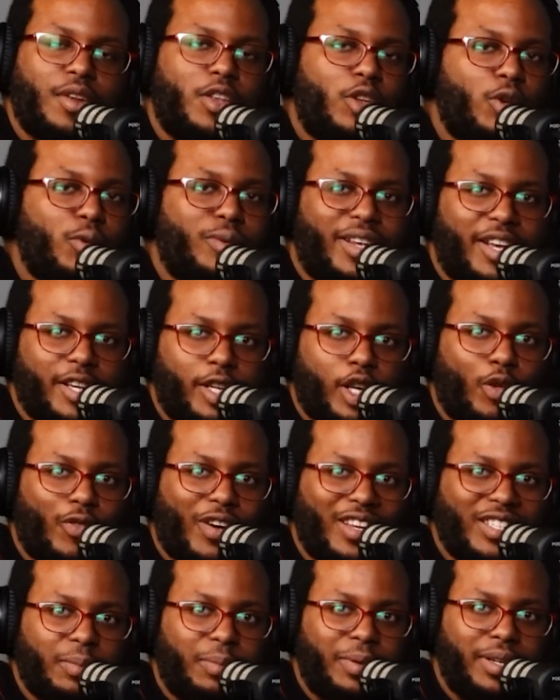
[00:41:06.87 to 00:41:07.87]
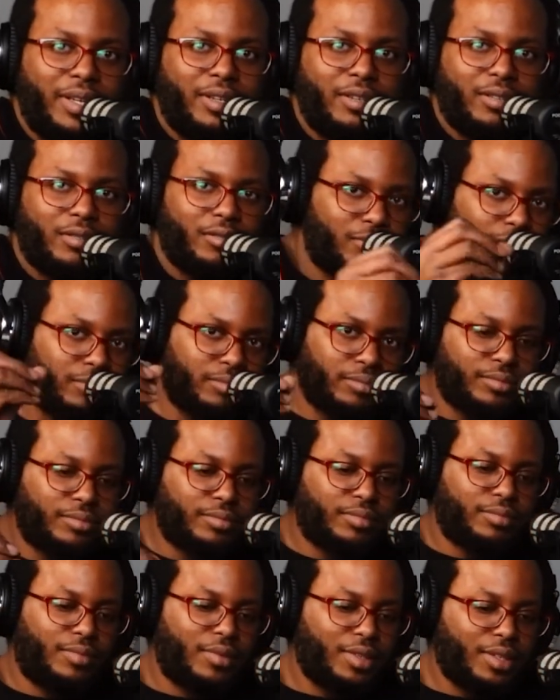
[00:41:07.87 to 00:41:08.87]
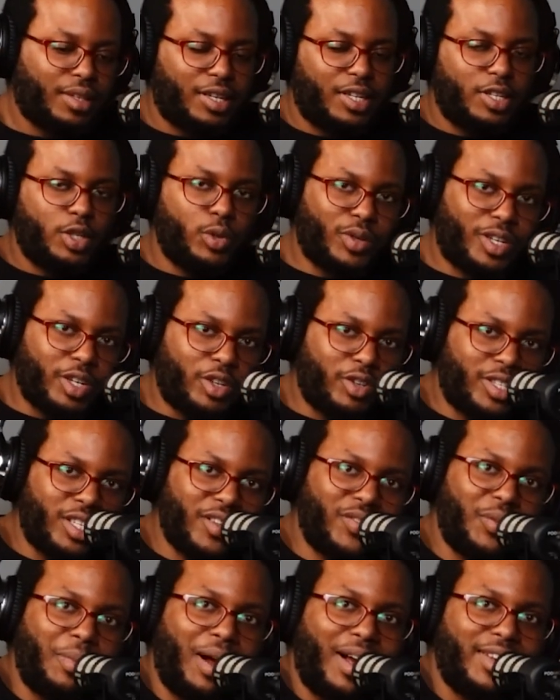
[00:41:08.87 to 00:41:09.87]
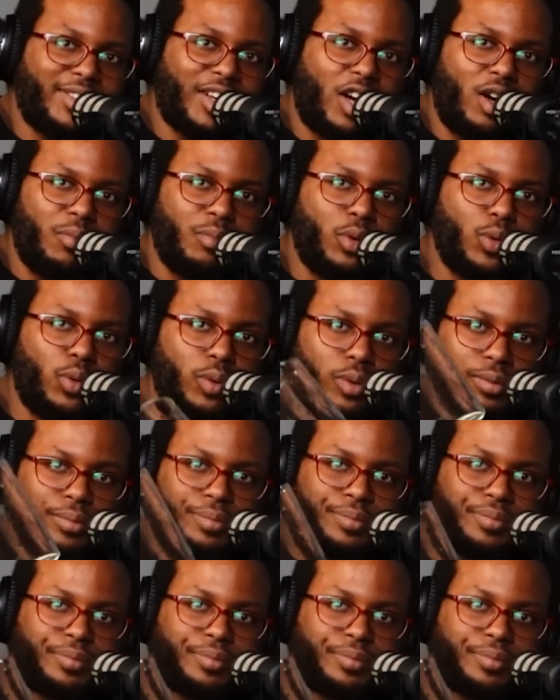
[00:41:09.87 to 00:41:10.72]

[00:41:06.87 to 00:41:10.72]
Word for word: You take your recipe. You get yourself a Moscow Mule.